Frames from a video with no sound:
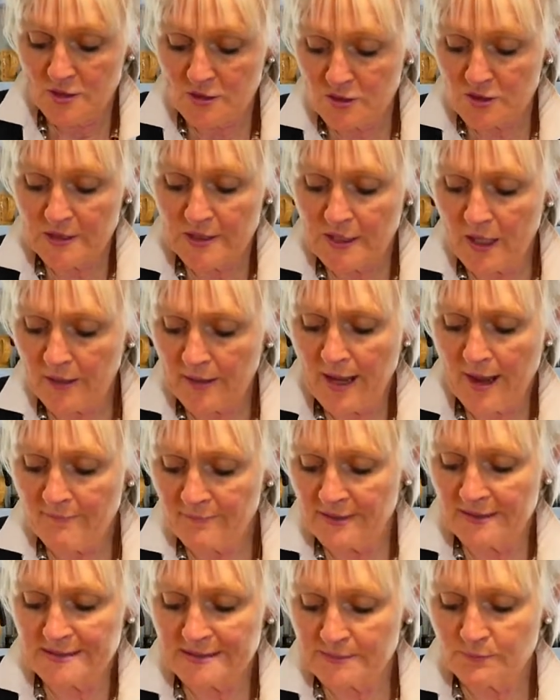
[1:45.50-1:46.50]
So you got to
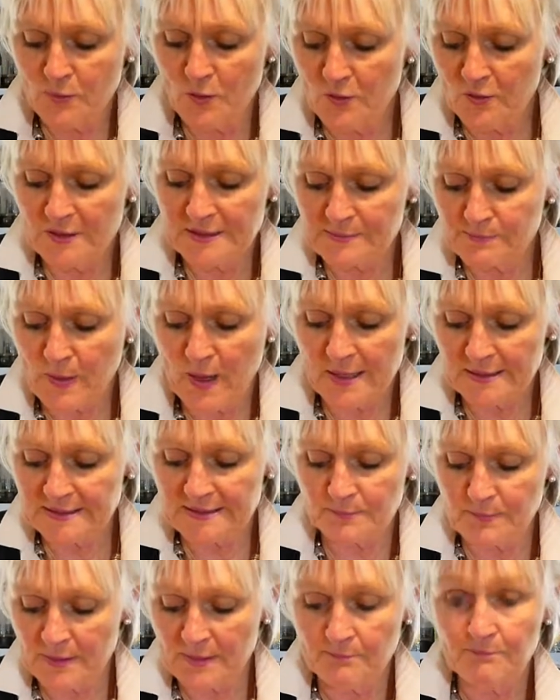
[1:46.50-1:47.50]
have it as smooth as
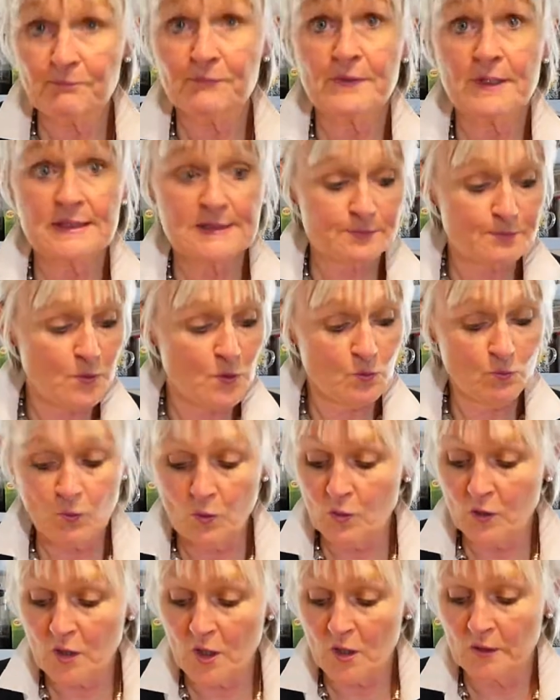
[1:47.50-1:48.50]
possible. A spoon
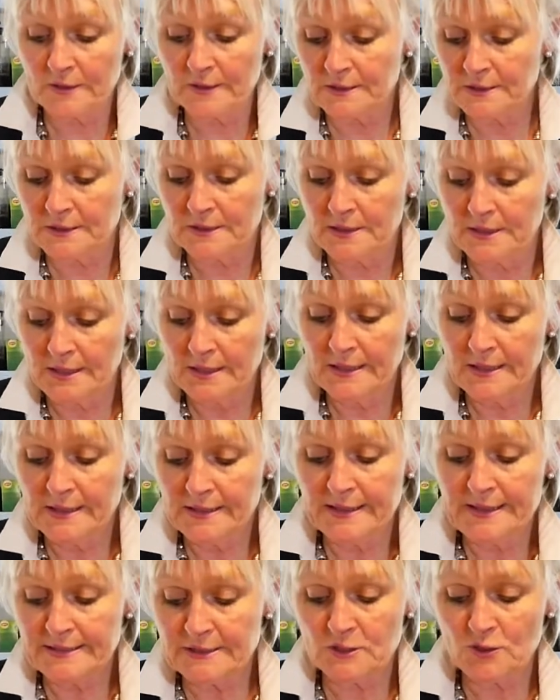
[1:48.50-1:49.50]
won't cut it. You
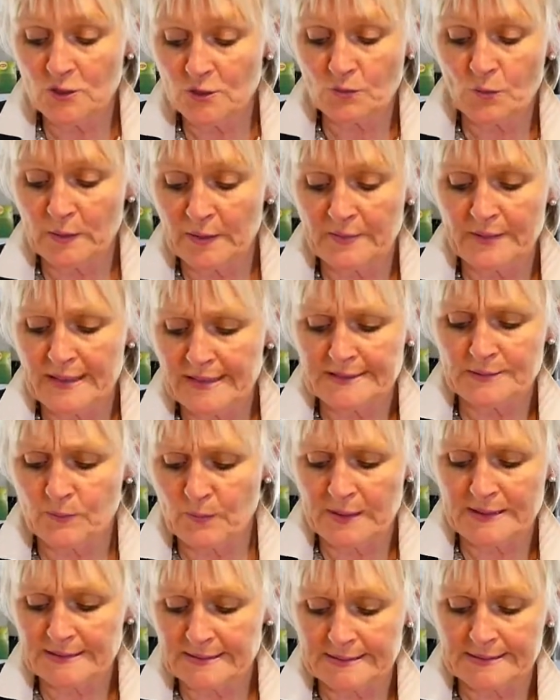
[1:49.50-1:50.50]
need to use one of these
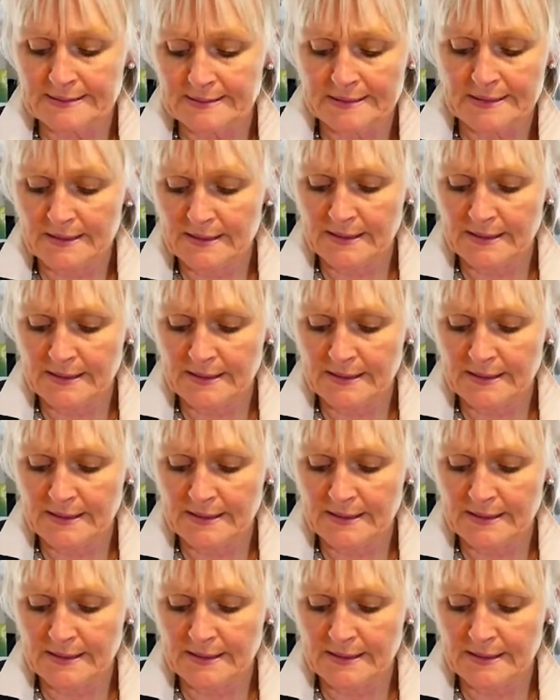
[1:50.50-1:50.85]
whisks.